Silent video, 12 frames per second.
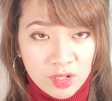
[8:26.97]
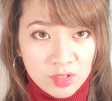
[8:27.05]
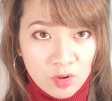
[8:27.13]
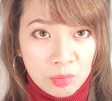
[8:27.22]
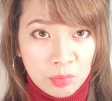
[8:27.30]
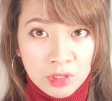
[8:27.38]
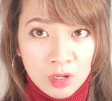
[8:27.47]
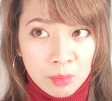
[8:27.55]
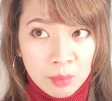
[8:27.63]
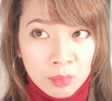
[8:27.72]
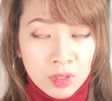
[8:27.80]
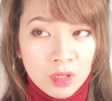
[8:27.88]
to open
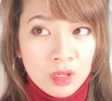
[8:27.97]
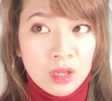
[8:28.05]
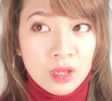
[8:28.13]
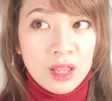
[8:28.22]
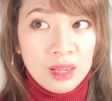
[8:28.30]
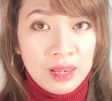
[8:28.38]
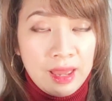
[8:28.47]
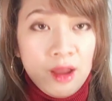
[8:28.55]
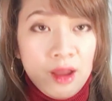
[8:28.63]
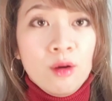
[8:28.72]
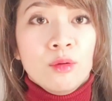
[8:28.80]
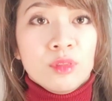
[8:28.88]
up,
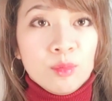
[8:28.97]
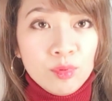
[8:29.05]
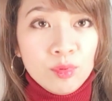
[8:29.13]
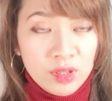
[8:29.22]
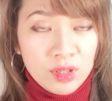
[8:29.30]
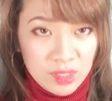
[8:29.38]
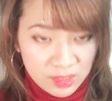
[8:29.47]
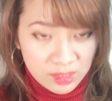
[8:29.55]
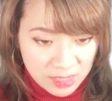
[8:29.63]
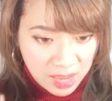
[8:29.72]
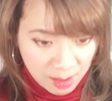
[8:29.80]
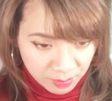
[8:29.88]
allow the breathing to
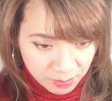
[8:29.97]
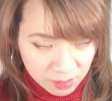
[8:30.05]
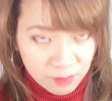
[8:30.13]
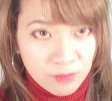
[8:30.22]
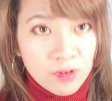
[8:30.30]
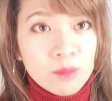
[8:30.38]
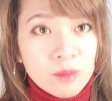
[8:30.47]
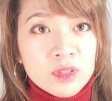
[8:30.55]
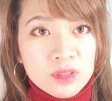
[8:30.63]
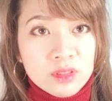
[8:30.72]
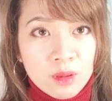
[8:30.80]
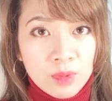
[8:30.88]
happen from the
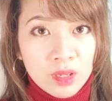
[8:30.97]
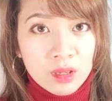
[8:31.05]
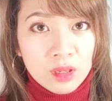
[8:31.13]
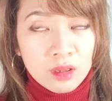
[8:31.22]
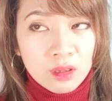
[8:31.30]
stomach,